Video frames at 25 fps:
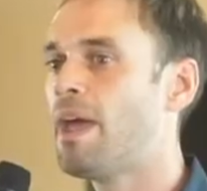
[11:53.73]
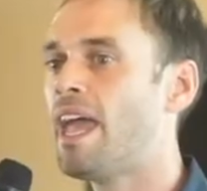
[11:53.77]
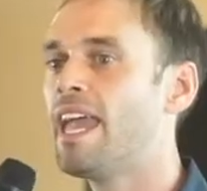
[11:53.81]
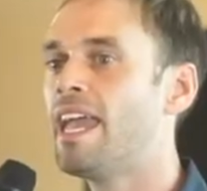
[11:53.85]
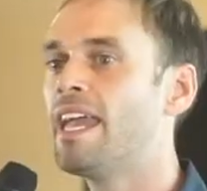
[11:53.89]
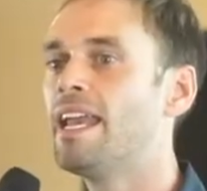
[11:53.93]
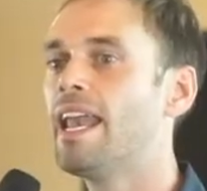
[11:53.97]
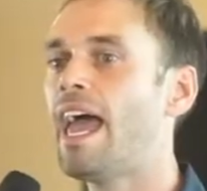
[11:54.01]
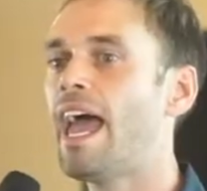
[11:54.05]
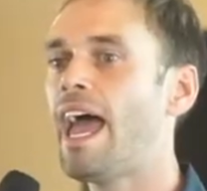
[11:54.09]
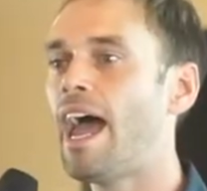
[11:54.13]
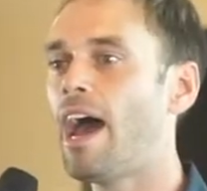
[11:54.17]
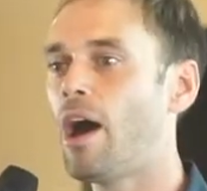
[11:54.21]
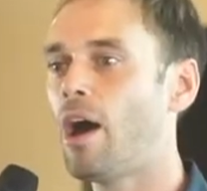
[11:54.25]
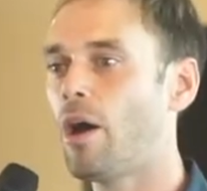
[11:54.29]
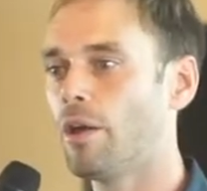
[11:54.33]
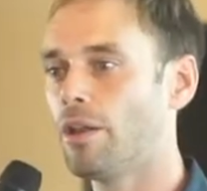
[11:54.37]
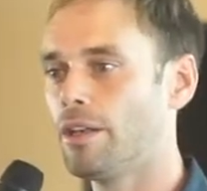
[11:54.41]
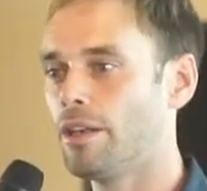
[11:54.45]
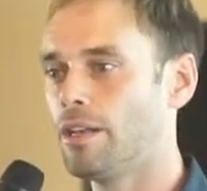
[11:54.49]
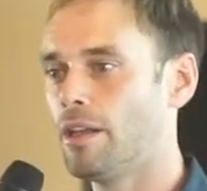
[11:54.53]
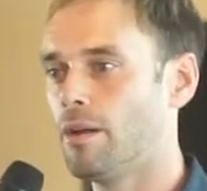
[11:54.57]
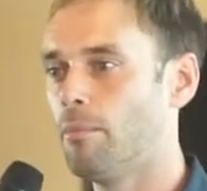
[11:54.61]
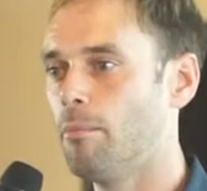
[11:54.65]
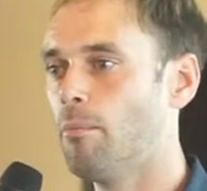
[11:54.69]
paid
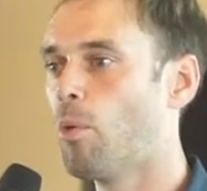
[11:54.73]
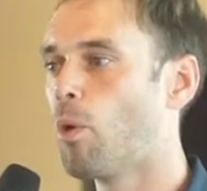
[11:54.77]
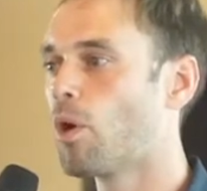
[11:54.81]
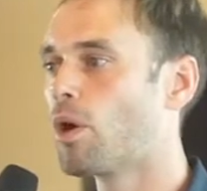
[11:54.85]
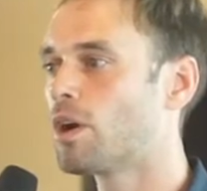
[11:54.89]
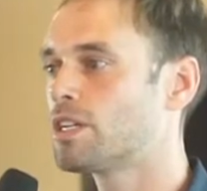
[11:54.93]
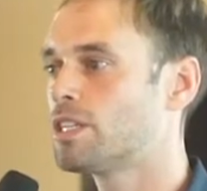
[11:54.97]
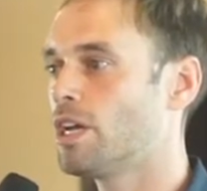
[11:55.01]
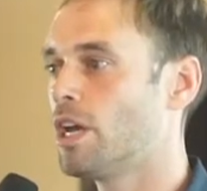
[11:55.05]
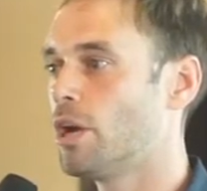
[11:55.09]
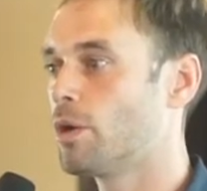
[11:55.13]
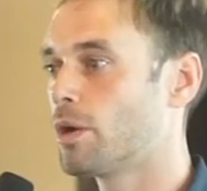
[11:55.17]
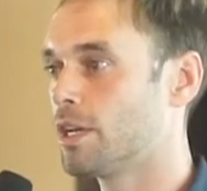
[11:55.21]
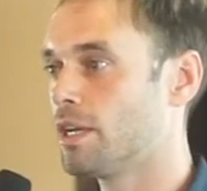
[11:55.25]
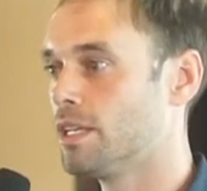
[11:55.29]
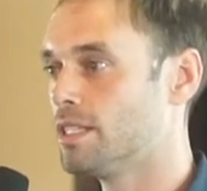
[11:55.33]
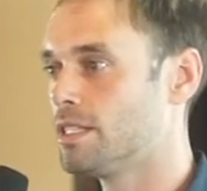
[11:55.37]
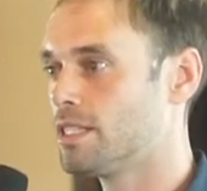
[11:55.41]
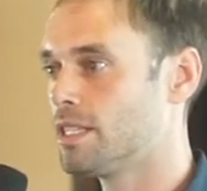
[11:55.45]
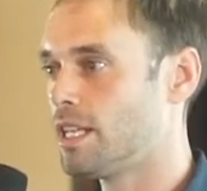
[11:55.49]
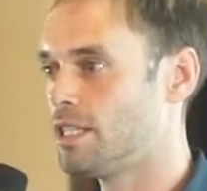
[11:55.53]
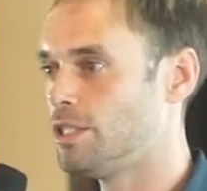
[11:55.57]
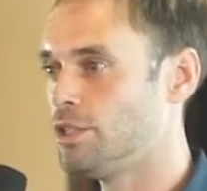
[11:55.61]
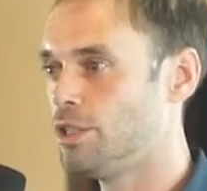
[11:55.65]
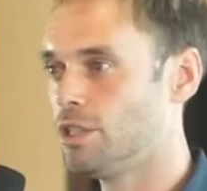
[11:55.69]
out more
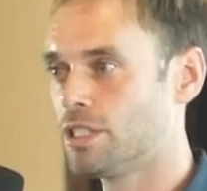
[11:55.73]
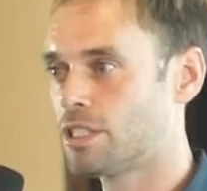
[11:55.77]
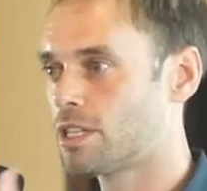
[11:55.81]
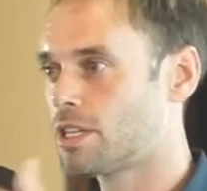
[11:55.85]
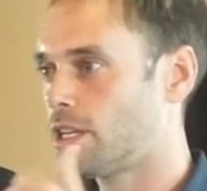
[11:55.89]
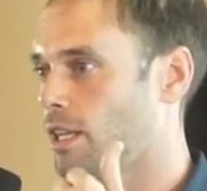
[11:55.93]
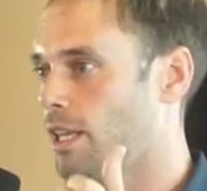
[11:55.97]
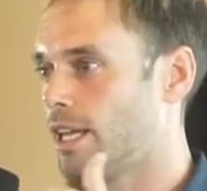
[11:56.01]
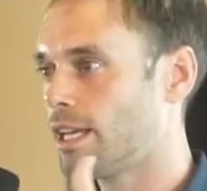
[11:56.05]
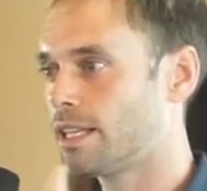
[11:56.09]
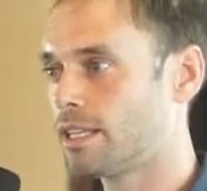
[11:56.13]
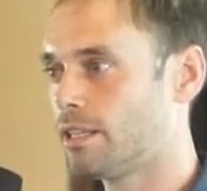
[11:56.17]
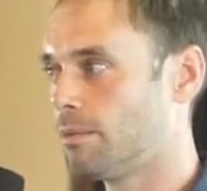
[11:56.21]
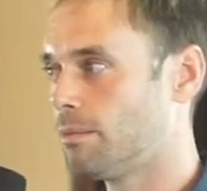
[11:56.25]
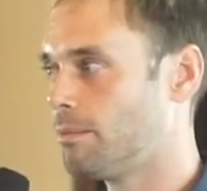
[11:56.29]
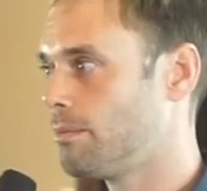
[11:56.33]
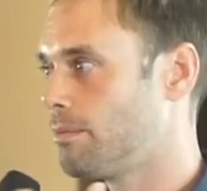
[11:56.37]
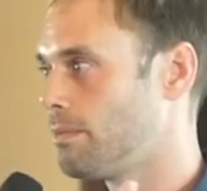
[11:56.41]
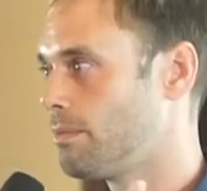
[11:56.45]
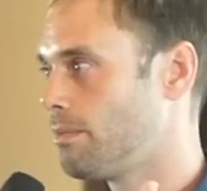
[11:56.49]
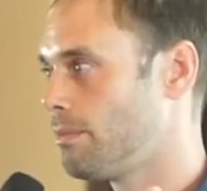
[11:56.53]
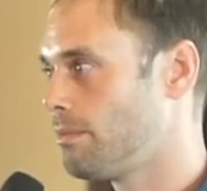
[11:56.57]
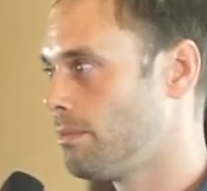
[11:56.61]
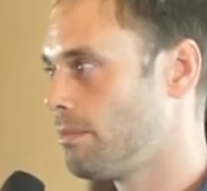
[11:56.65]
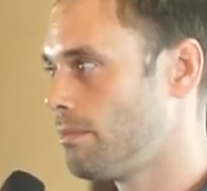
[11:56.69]
tokens and you just collect them.
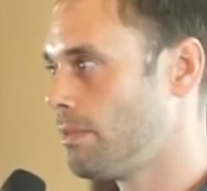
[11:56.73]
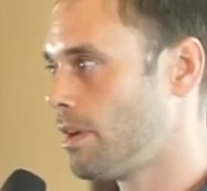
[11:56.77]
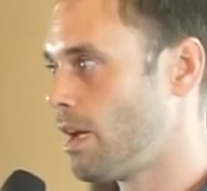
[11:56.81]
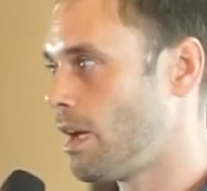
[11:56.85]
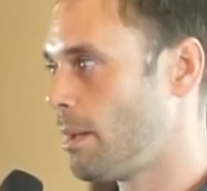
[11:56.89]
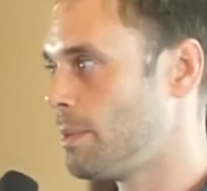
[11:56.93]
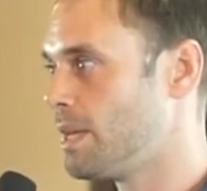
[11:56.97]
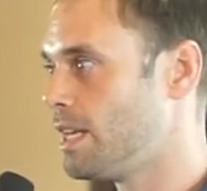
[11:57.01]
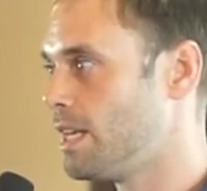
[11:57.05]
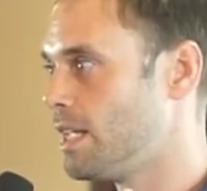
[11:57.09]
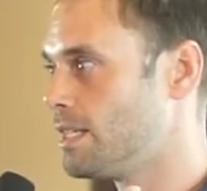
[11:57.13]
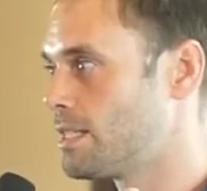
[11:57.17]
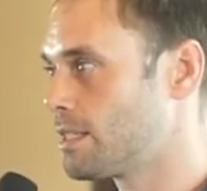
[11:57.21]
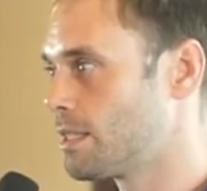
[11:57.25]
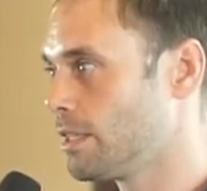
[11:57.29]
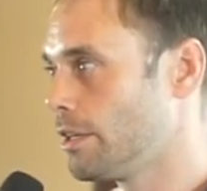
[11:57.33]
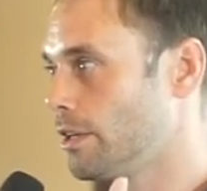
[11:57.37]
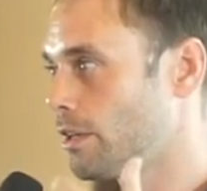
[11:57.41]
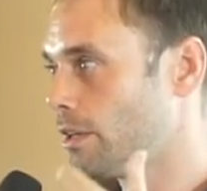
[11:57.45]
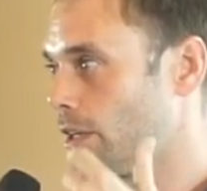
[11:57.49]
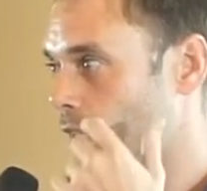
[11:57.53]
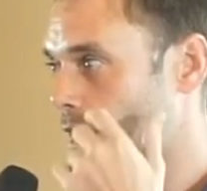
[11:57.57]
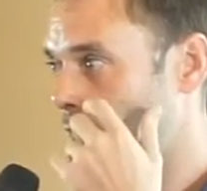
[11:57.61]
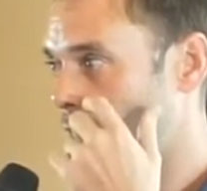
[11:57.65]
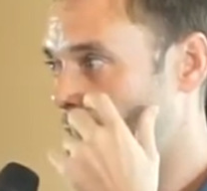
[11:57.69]
I mean, it's
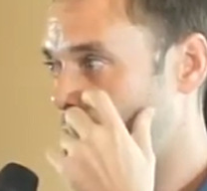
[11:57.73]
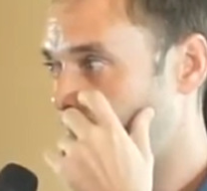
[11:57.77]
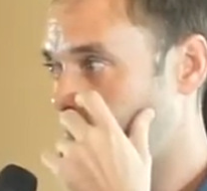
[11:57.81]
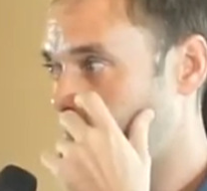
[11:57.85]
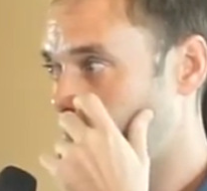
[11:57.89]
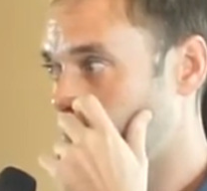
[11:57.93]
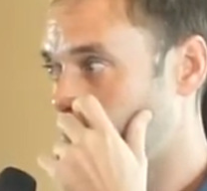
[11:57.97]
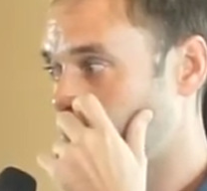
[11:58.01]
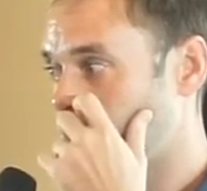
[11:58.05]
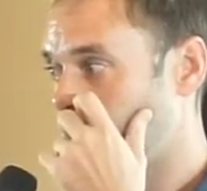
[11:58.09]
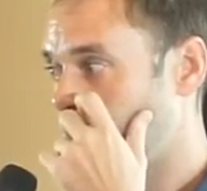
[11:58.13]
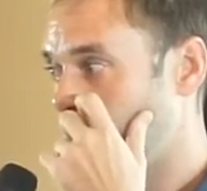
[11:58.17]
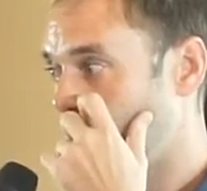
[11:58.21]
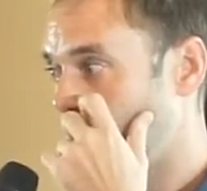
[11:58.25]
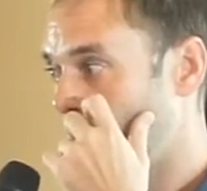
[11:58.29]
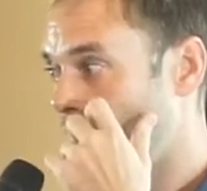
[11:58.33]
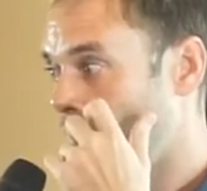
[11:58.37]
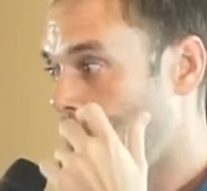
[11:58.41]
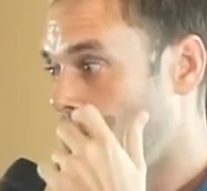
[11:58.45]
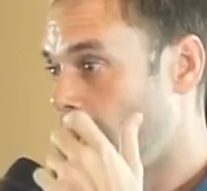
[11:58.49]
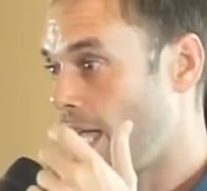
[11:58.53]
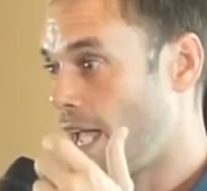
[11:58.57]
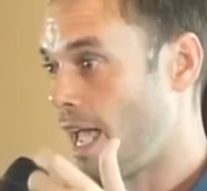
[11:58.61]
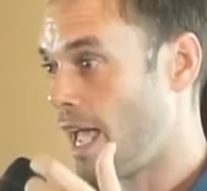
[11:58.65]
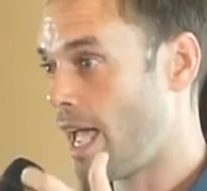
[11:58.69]
literally like
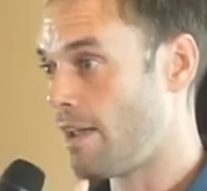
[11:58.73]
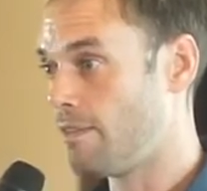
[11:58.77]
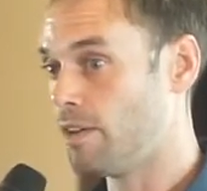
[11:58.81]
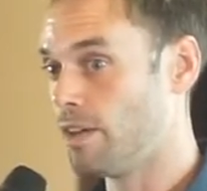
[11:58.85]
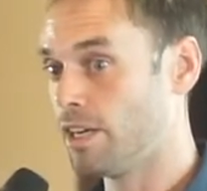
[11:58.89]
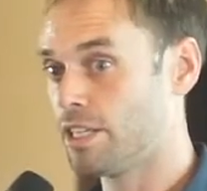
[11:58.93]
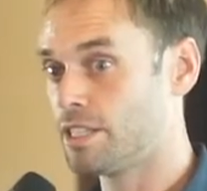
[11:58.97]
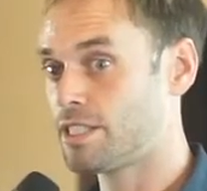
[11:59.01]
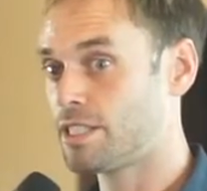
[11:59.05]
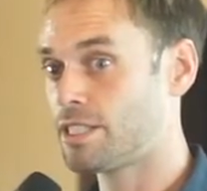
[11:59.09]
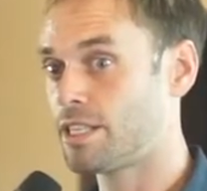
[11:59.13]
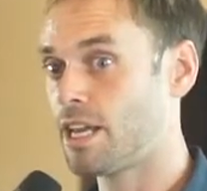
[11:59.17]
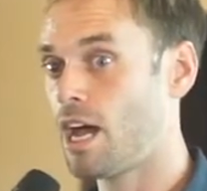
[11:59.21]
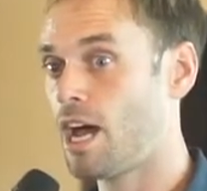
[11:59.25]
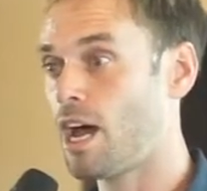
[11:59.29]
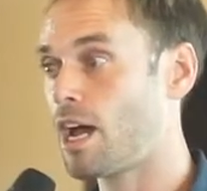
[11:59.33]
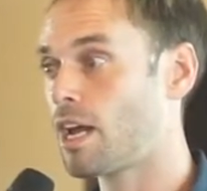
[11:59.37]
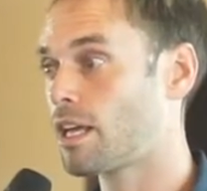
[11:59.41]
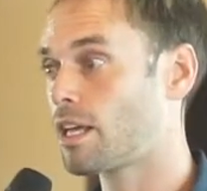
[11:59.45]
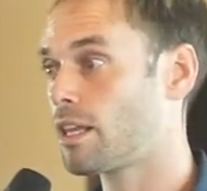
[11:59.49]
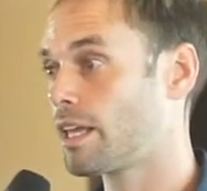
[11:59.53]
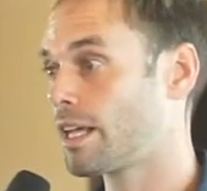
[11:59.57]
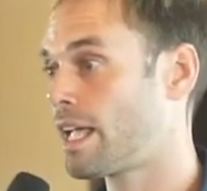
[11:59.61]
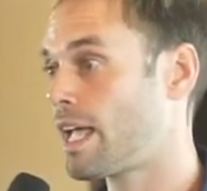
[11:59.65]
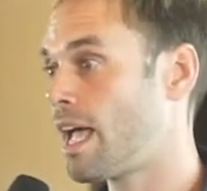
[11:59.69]
having a
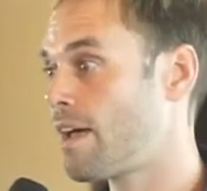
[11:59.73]
stock, like